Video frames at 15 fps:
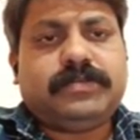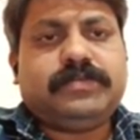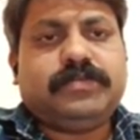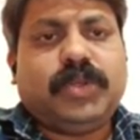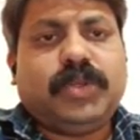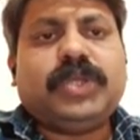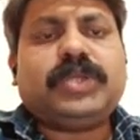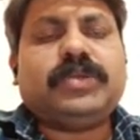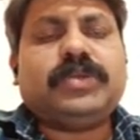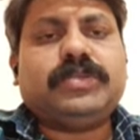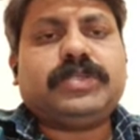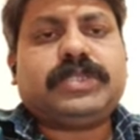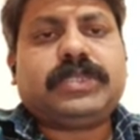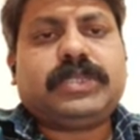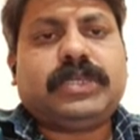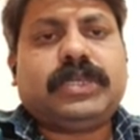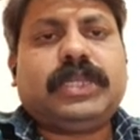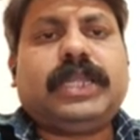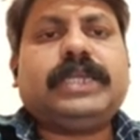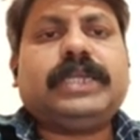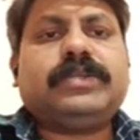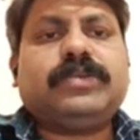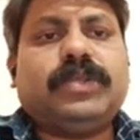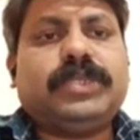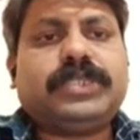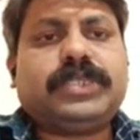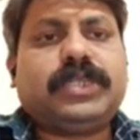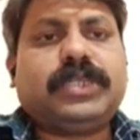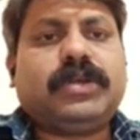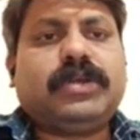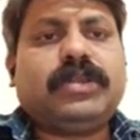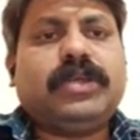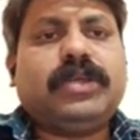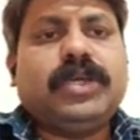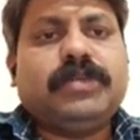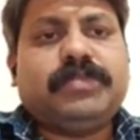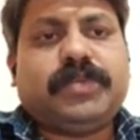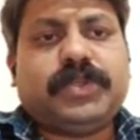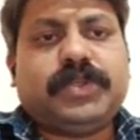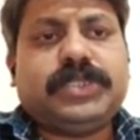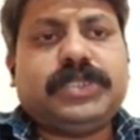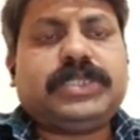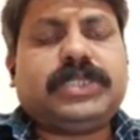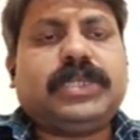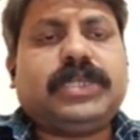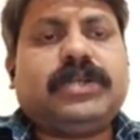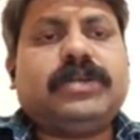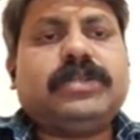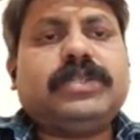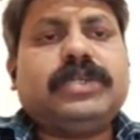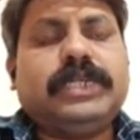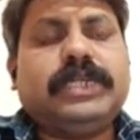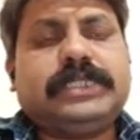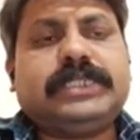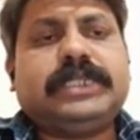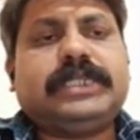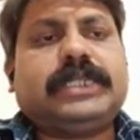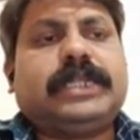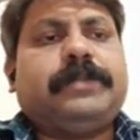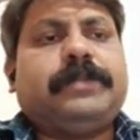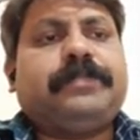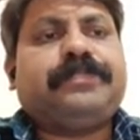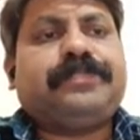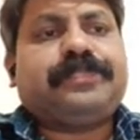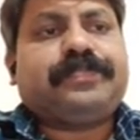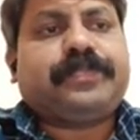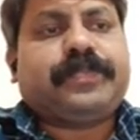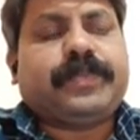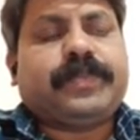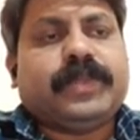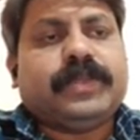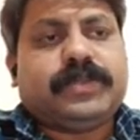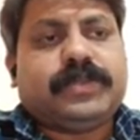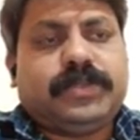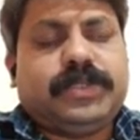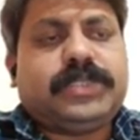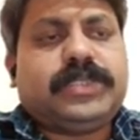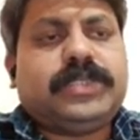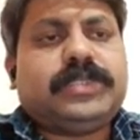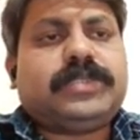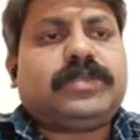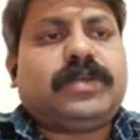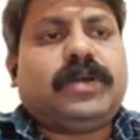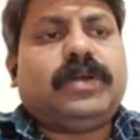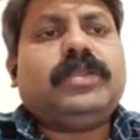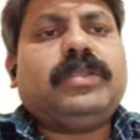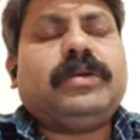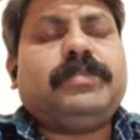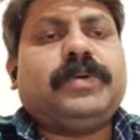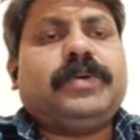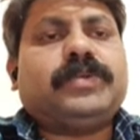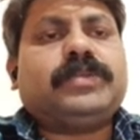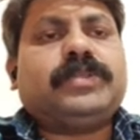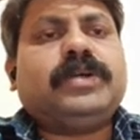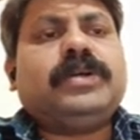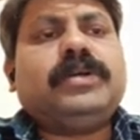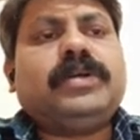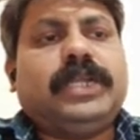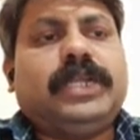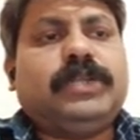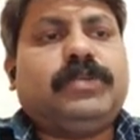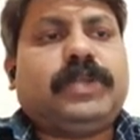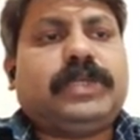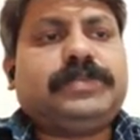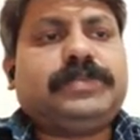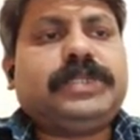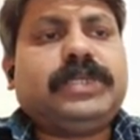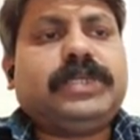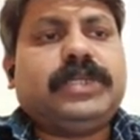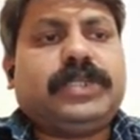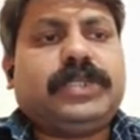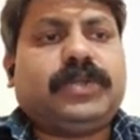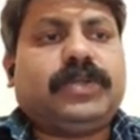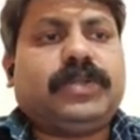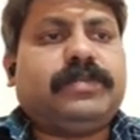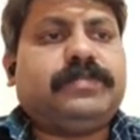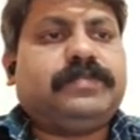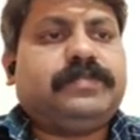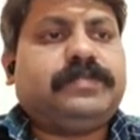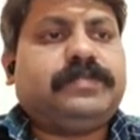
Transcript: molecules like cholesterol, progesterone, etc. So this is all about the endoplasmic reticulum.